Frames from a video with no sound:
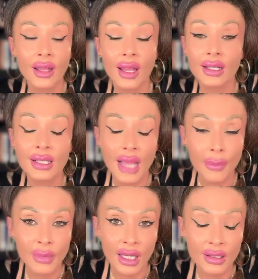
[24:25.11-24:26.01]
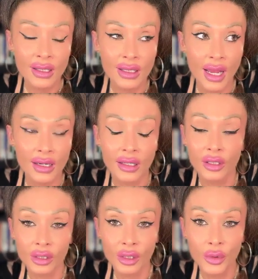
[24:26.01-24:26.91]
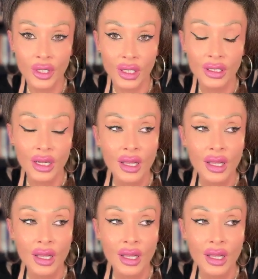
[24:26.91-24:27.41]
acceptance and inclusion.